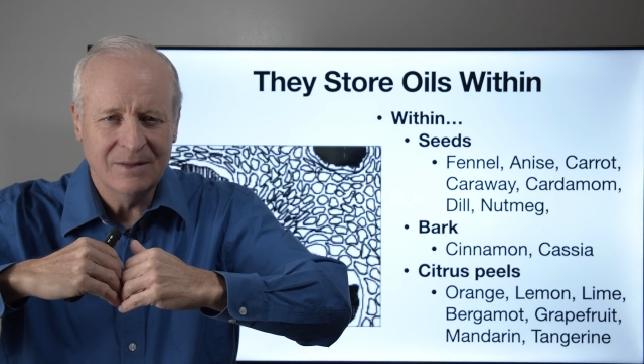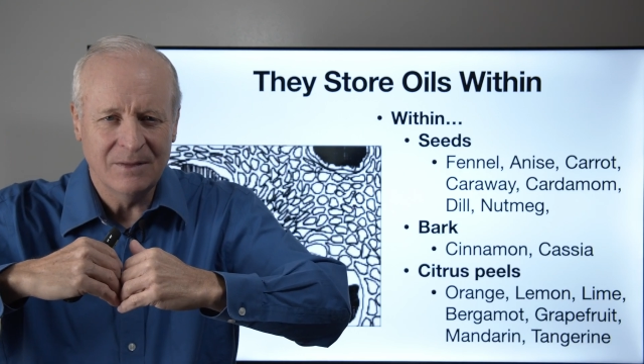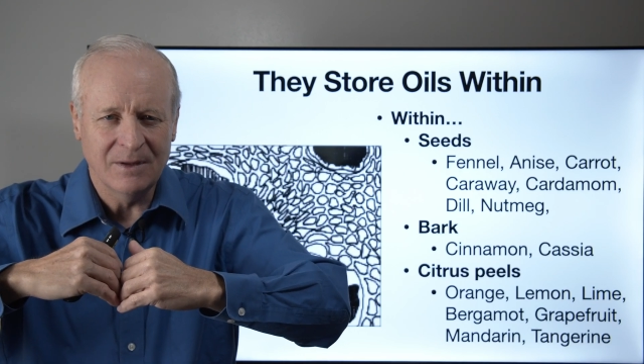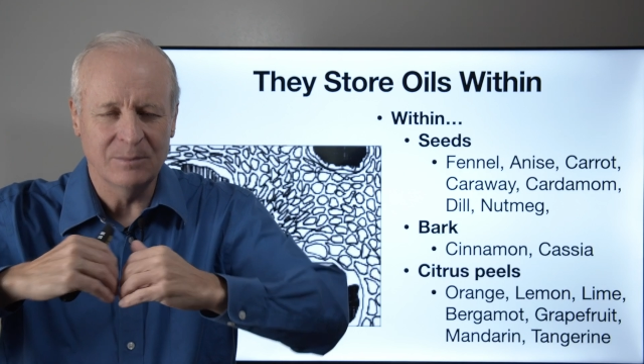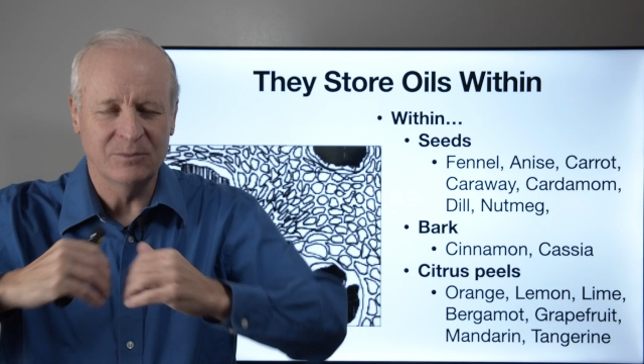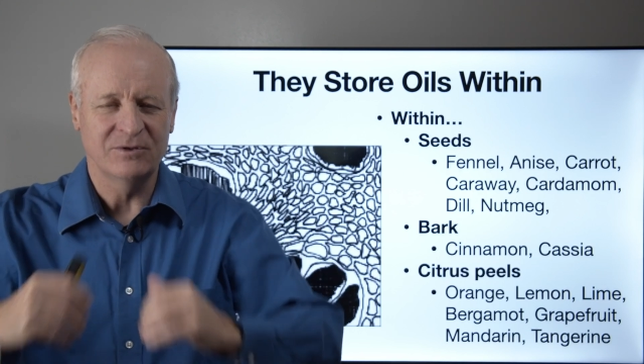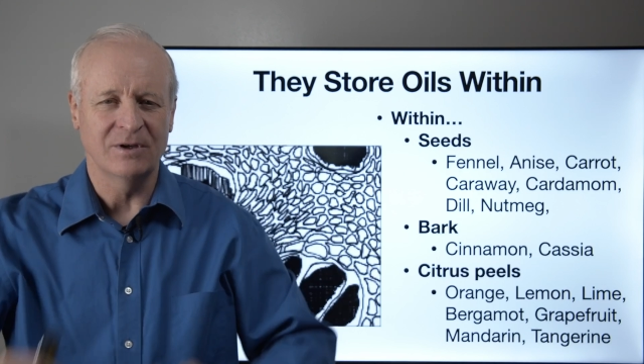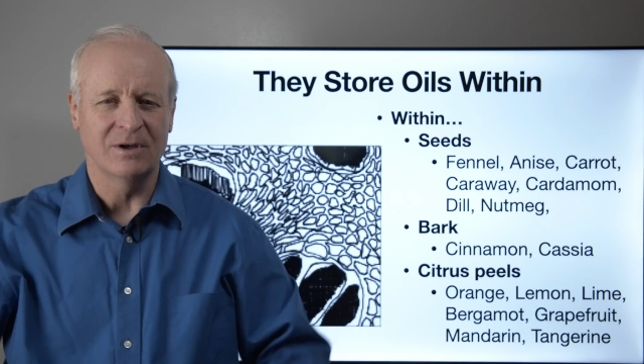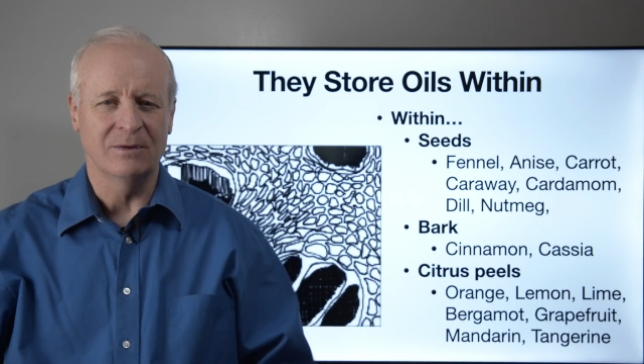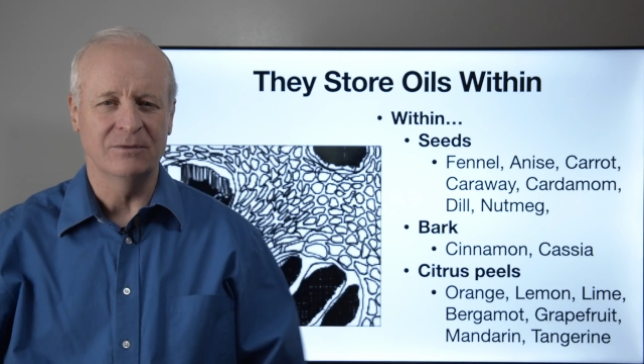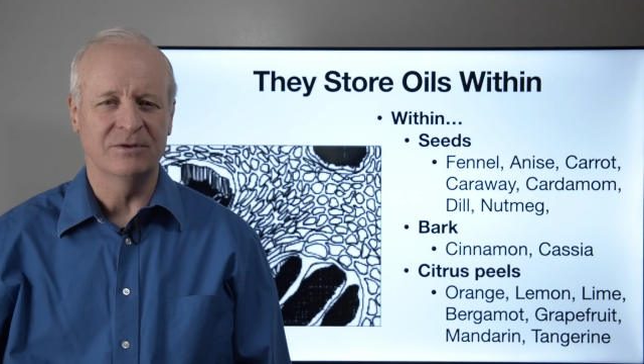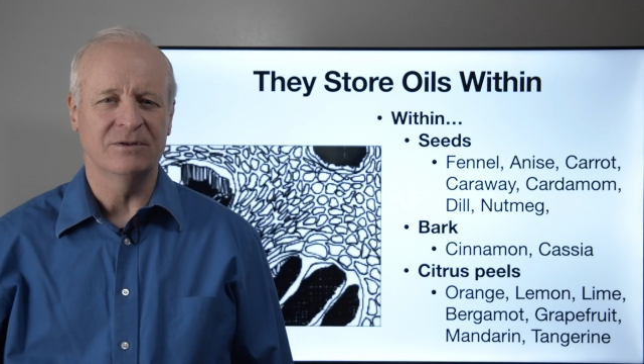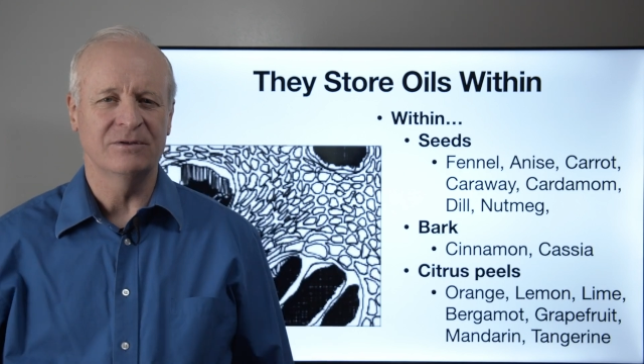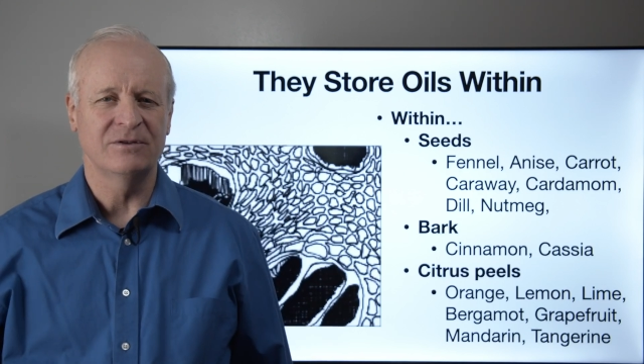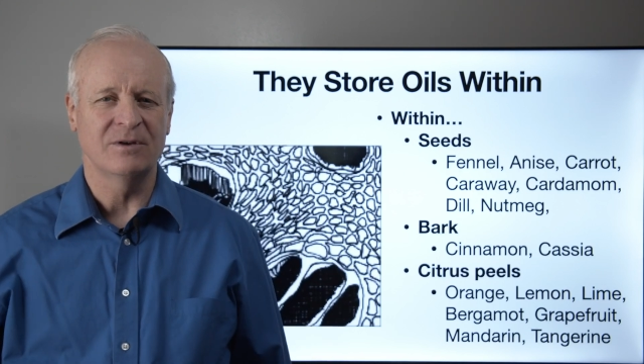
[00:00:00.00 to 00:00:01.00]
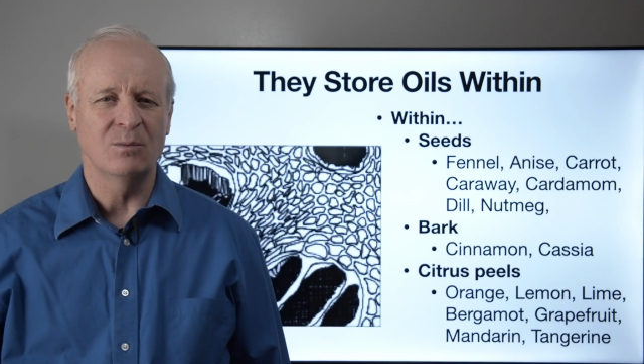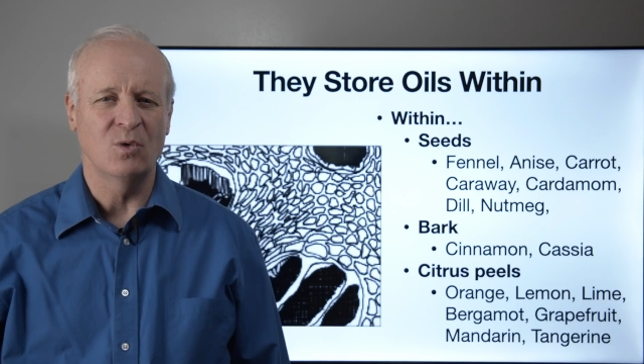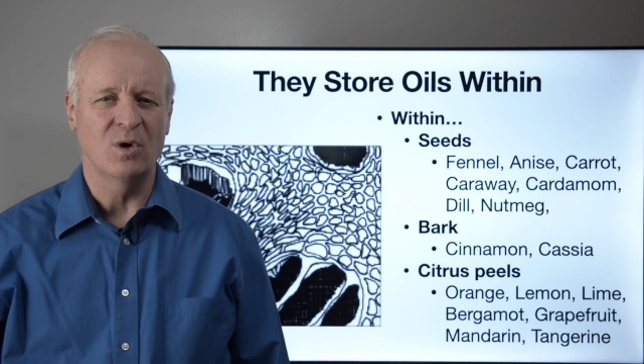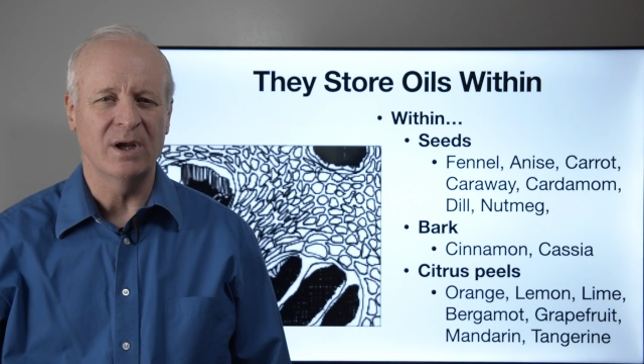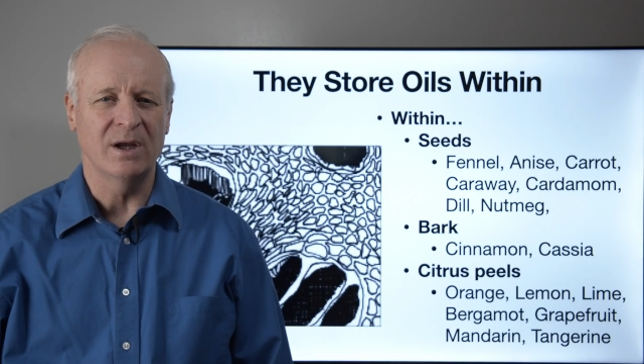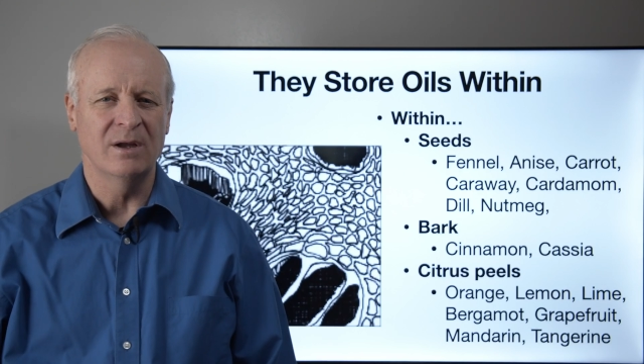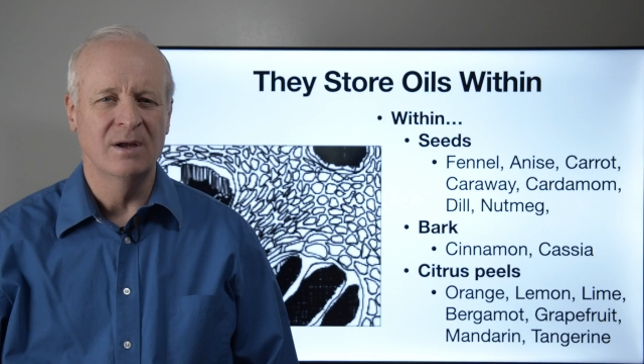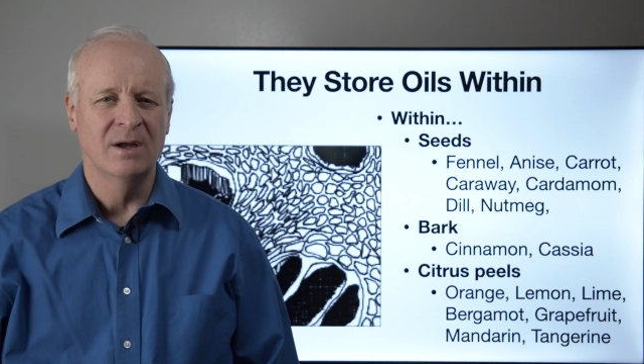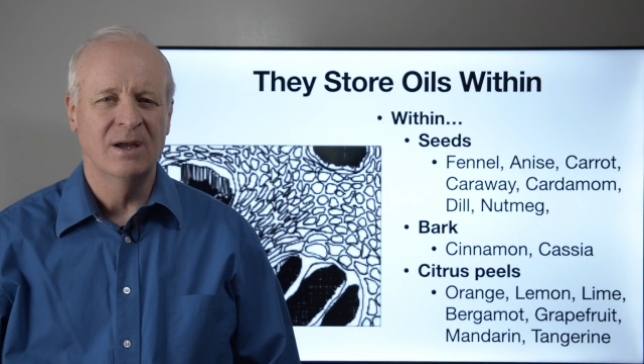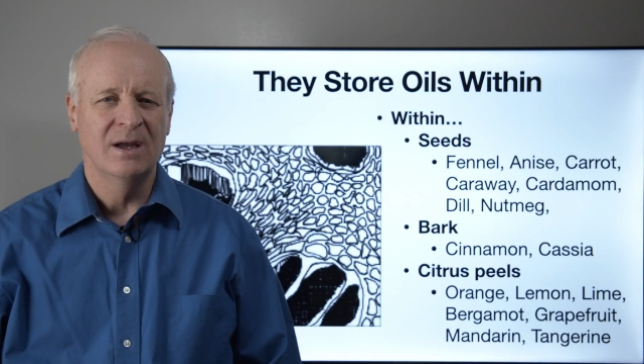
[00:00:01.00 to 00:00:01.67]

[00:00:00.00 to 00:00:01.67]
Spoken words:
themselves in some way,